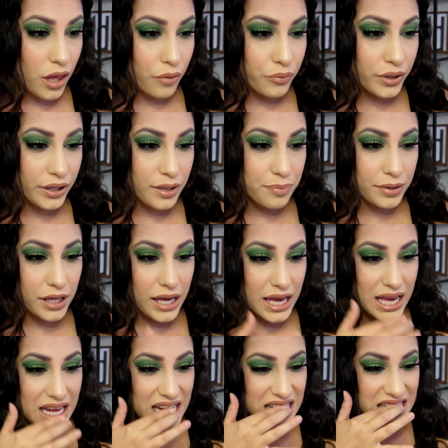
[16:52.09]
really
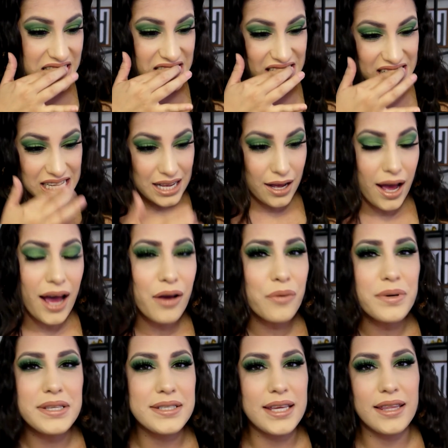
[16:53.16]
played. I
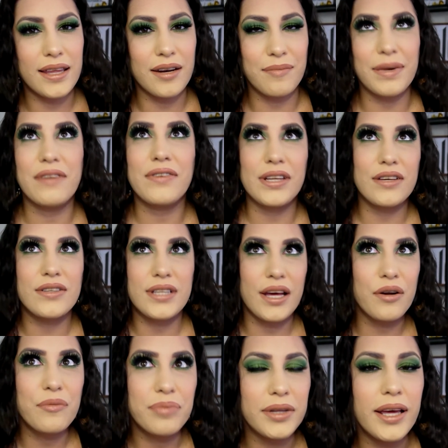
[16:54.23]
always say that in my videos. I
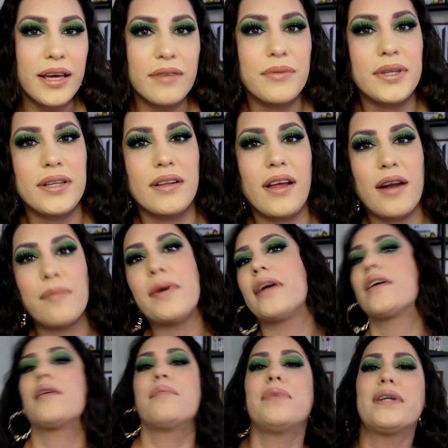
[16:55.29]
don't play it with a lot of
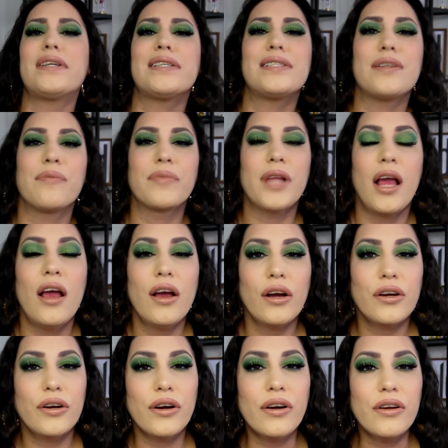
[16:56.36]
makeup because,
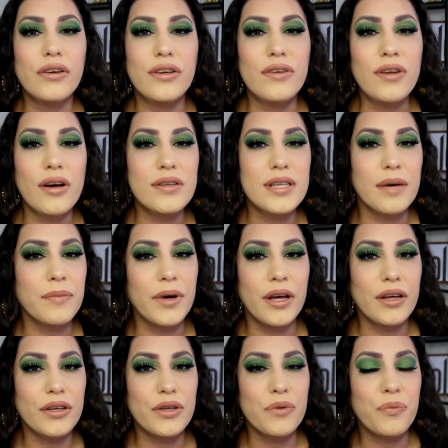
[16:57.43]
girl, you know damn
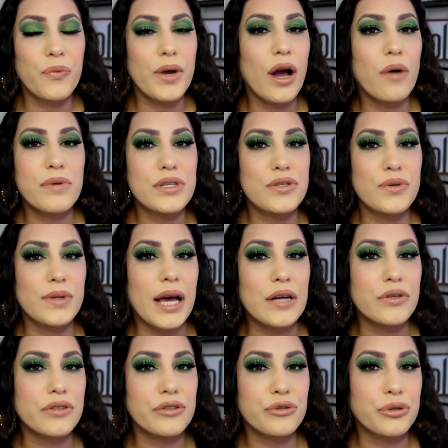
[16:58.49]
well we always do
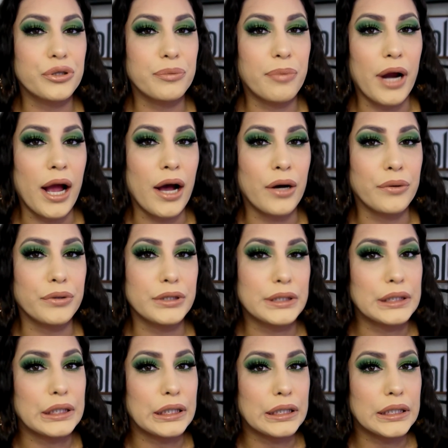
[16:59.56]
that neutral
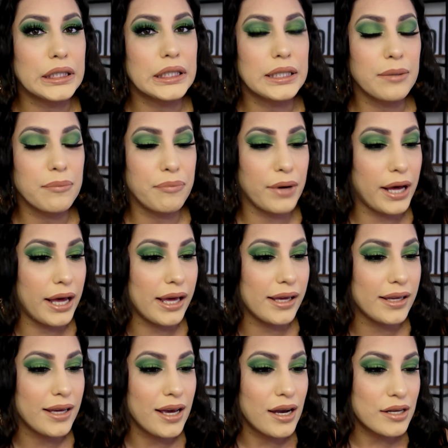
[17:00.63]
brown look.
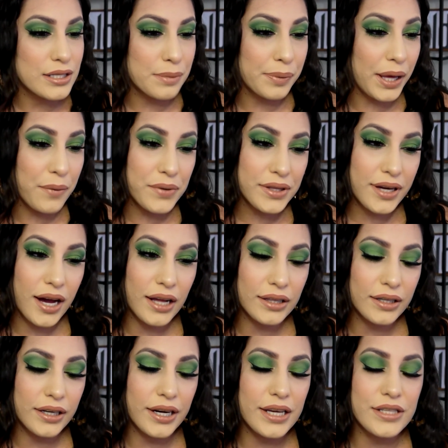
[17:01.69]
But to play with
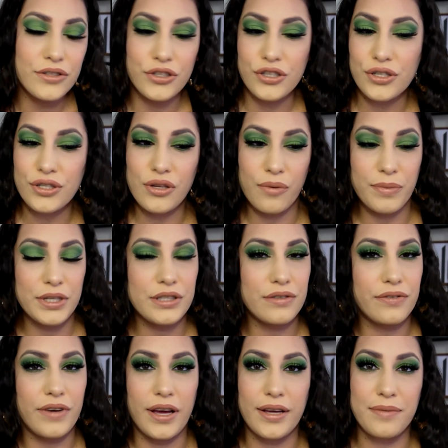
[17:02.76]
color is just so much
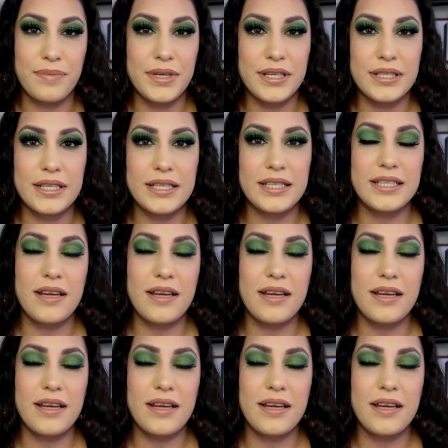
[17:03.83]
fun because it's